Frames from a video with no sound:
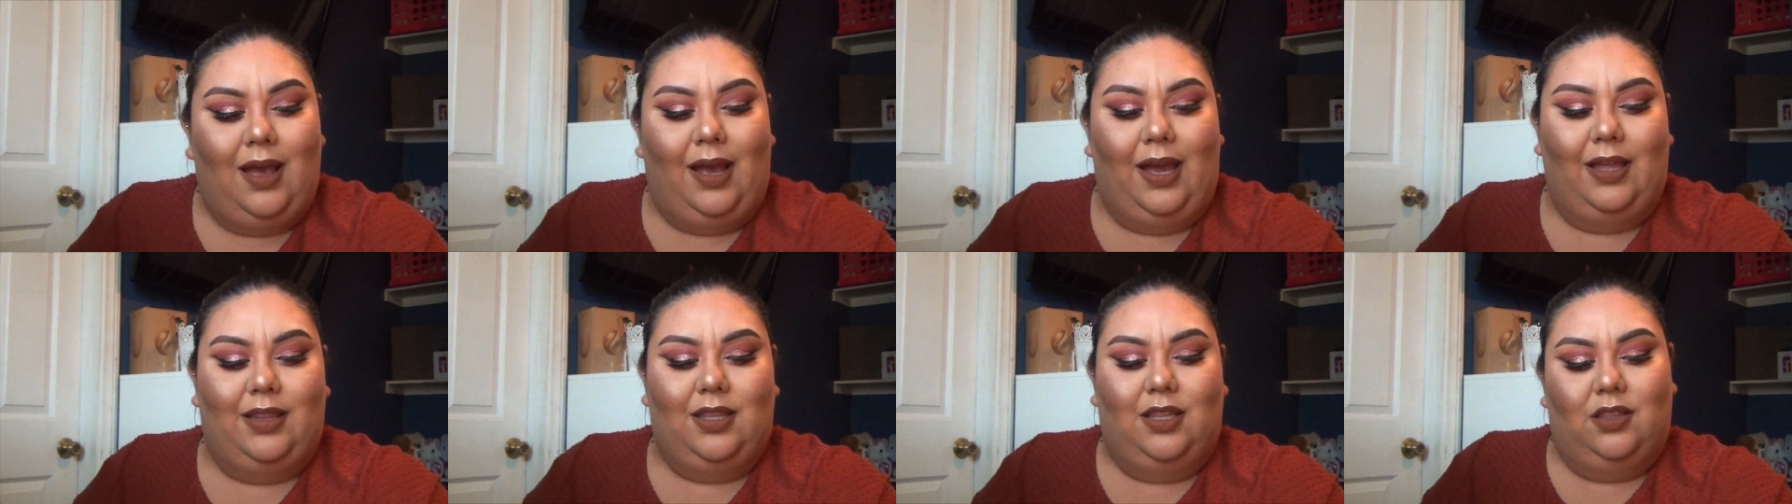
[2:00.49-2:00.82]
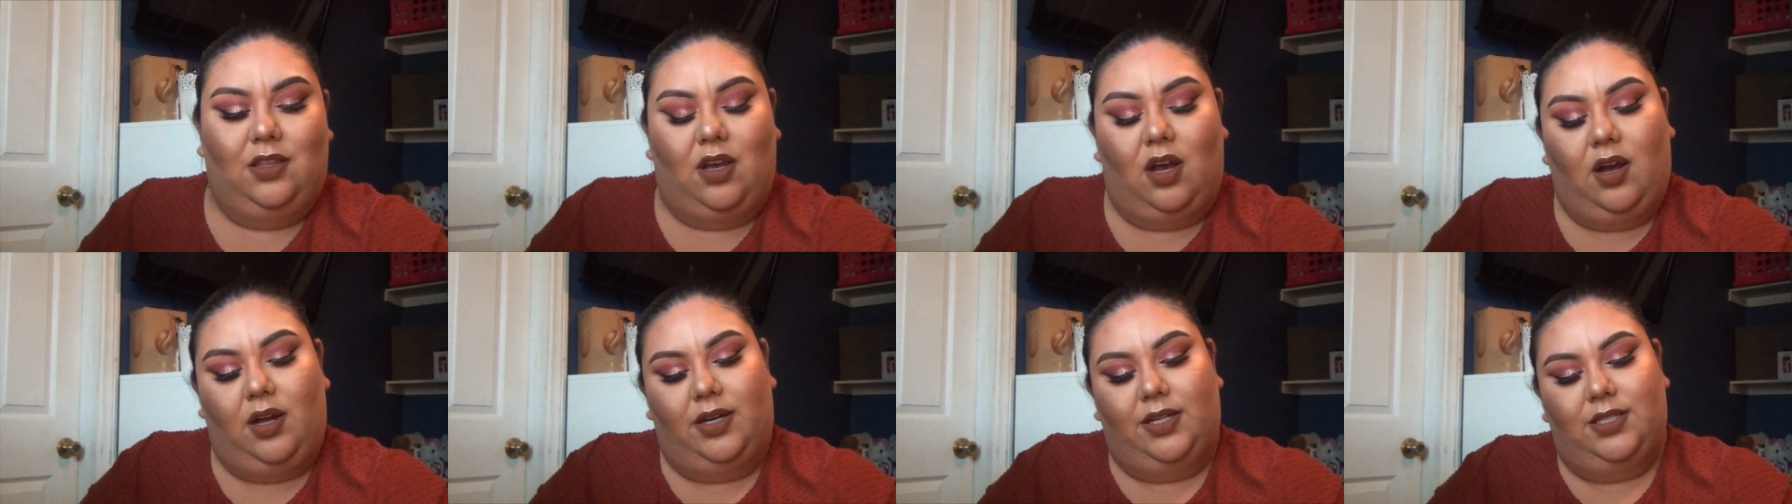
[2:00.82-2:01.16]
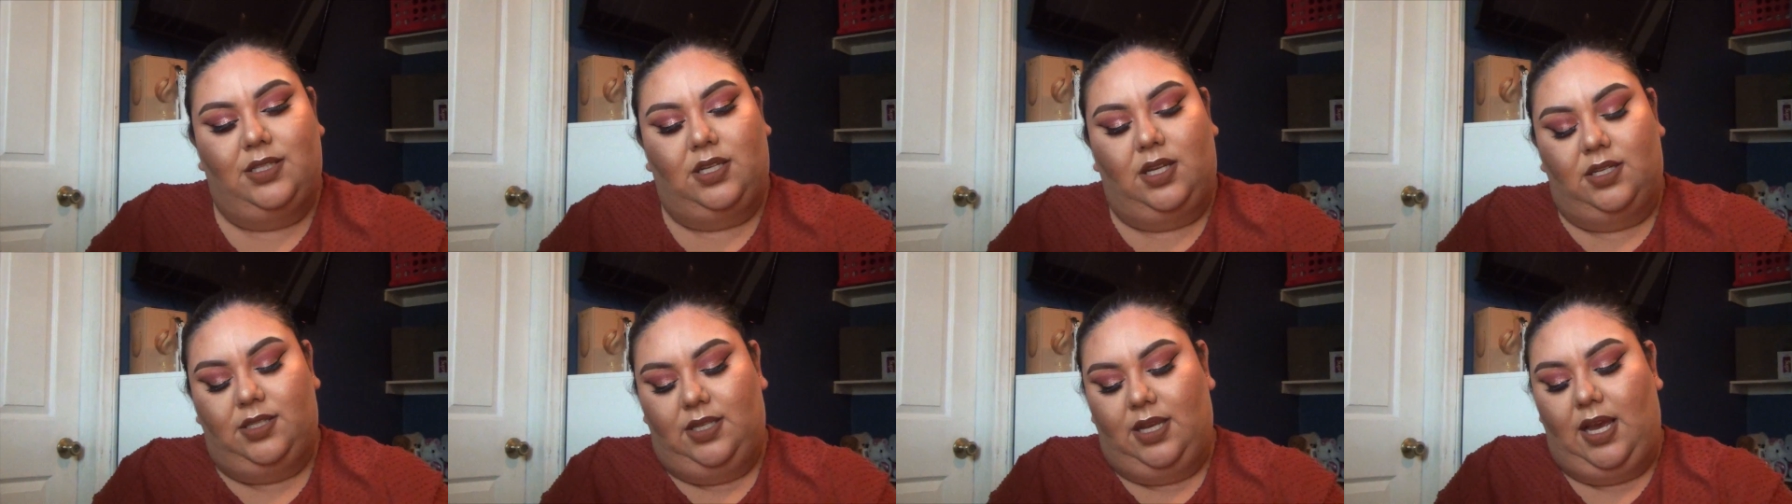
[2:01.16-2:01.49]
And then the
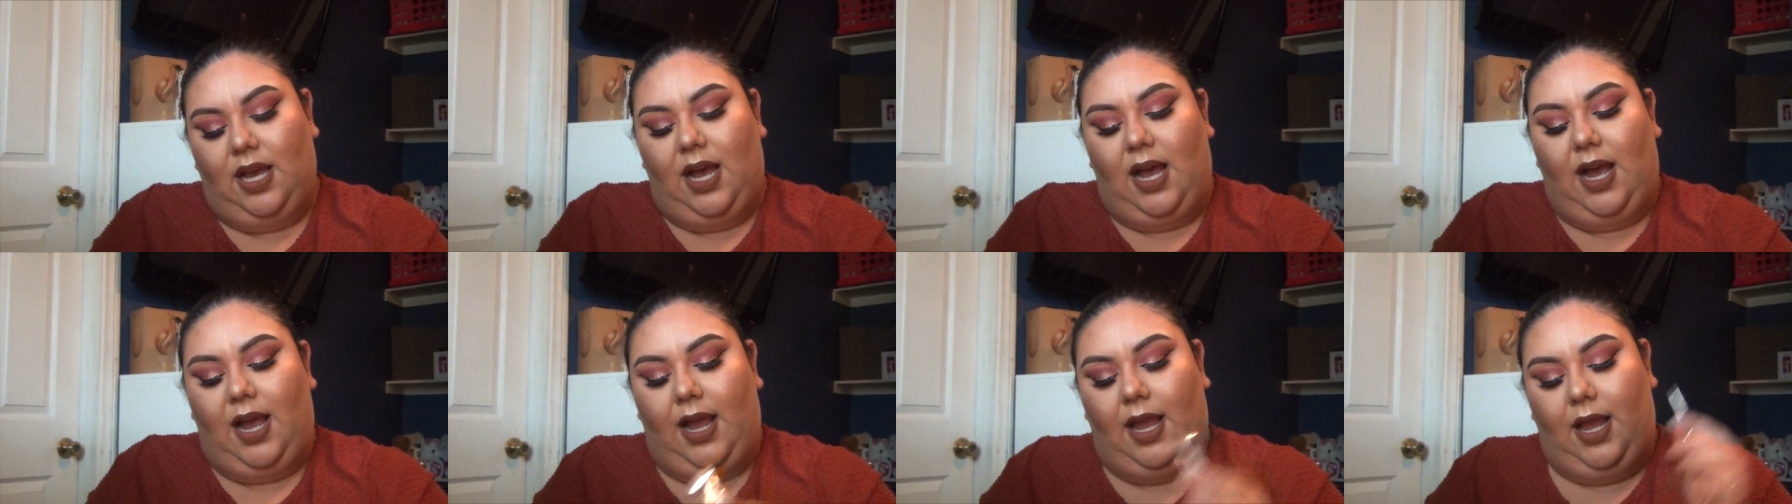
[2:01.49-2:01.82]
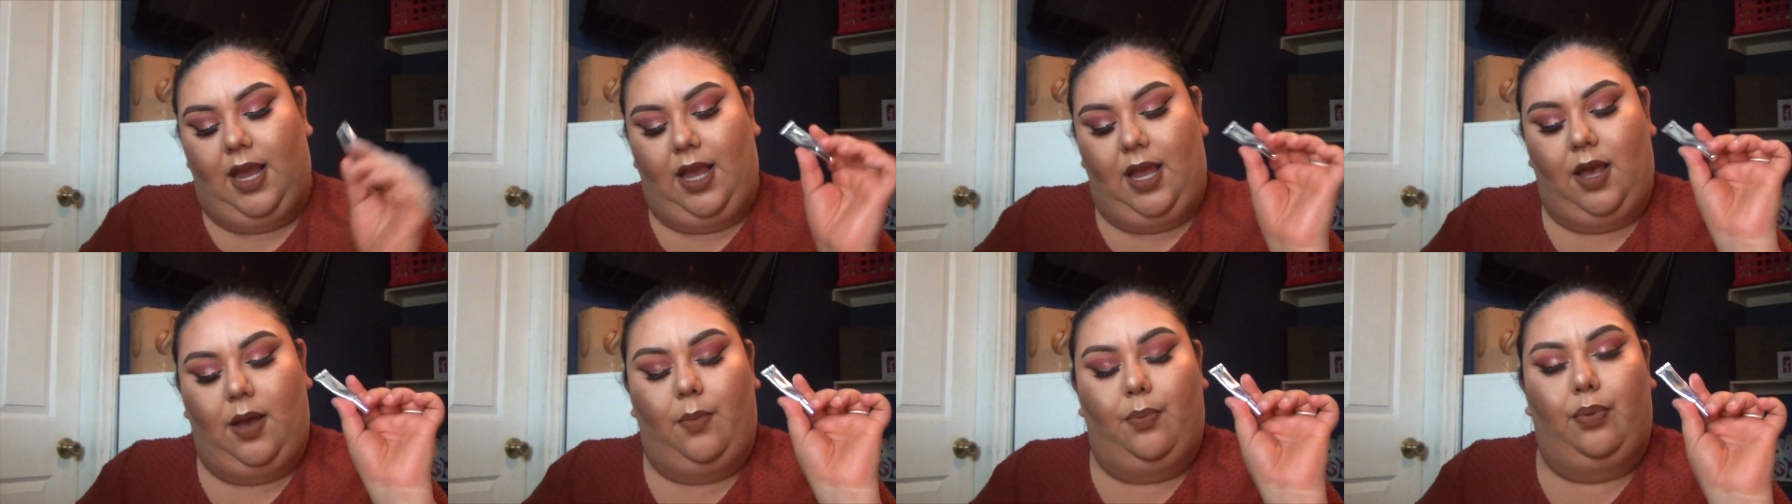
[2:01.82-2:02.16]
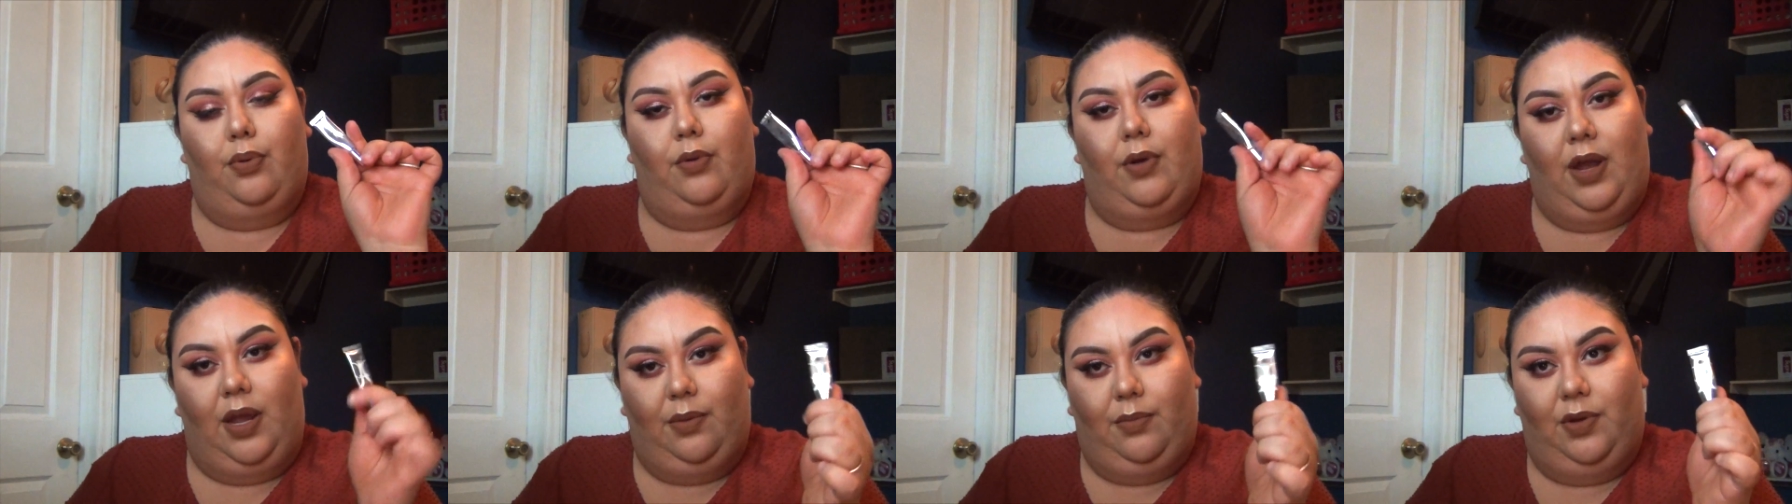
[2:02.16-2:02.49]
Anastasia eye
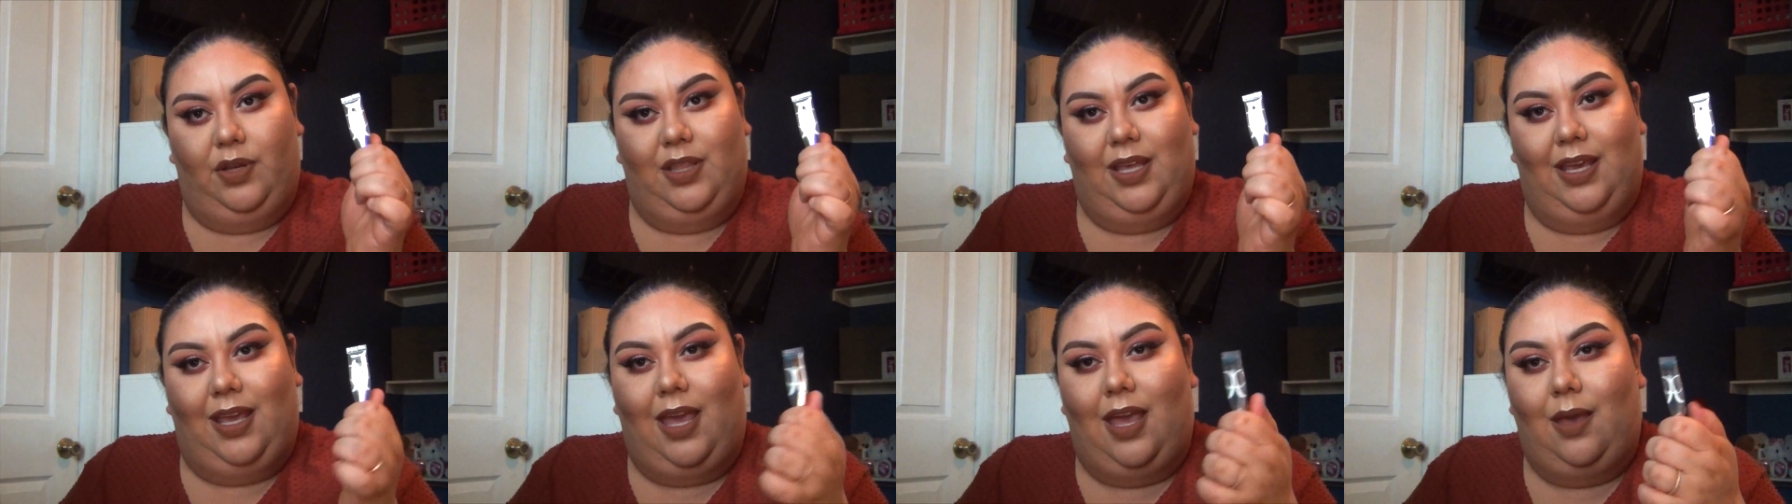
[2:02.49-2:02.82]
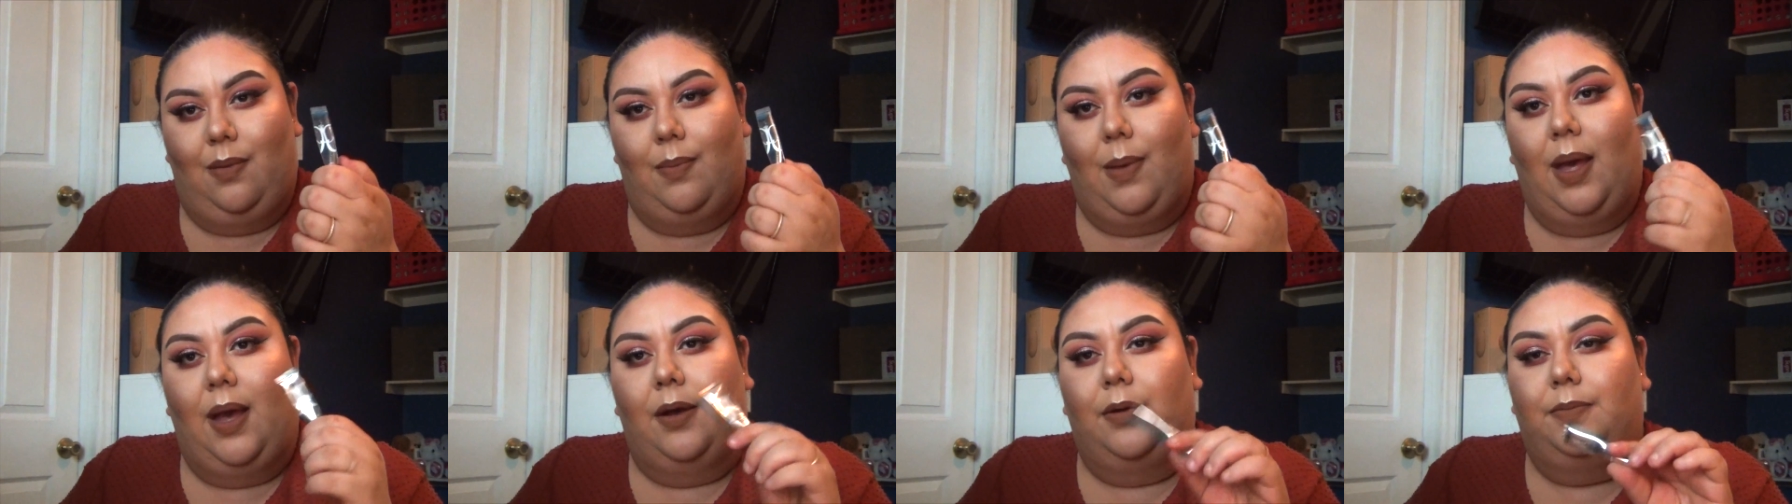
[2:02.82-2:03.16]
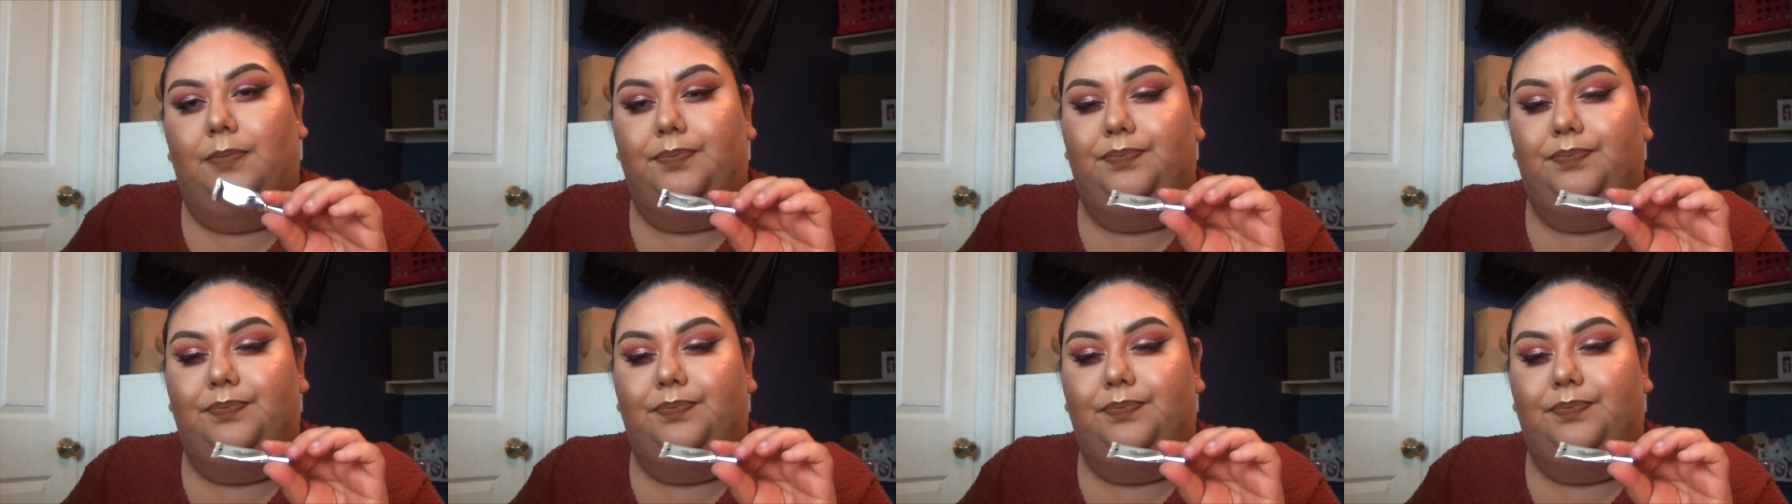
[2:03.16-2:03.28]
primer that came out,